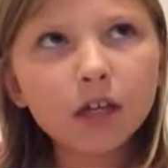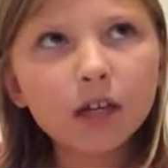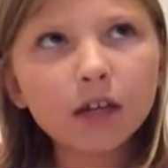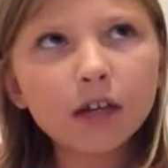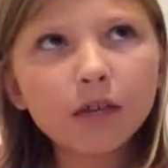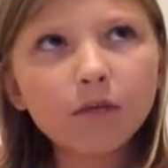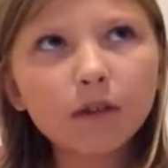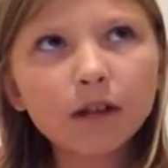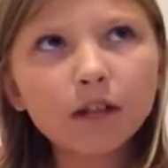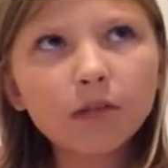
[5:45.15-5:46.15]
and like
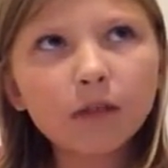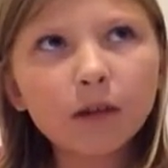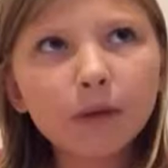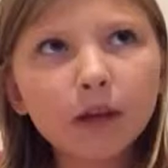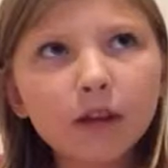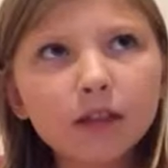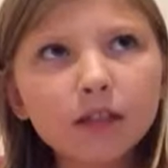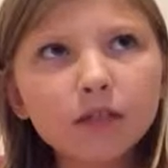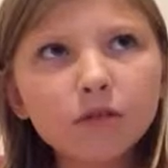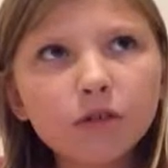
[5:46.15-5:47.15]
run to my
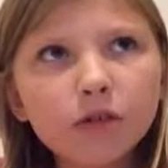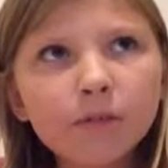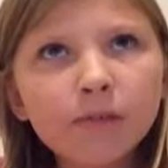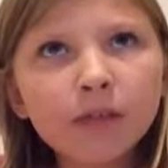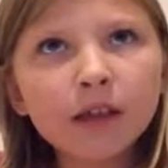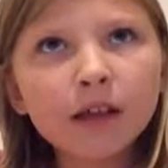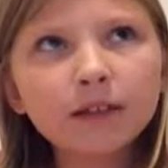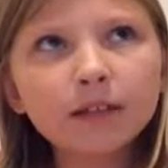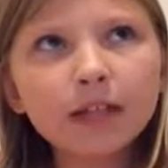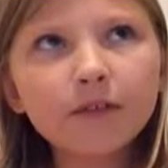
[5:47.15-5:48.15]
parents' room,
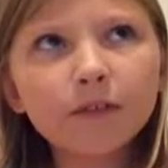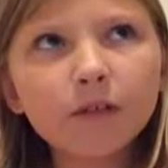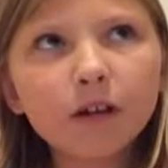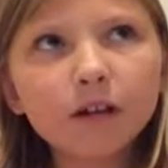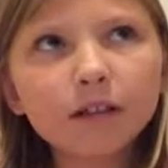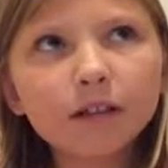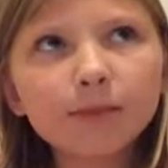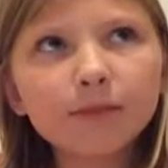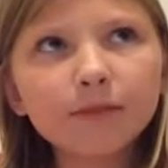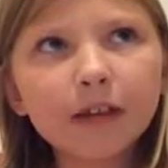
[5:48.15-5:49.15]
because I never wanted to
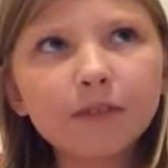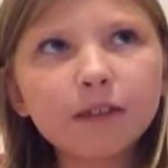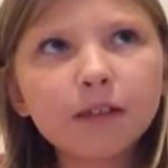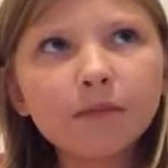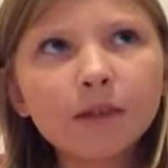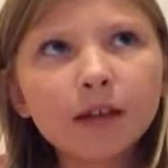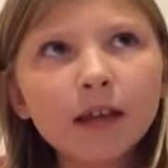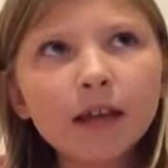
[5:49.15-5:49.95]
sleep without them,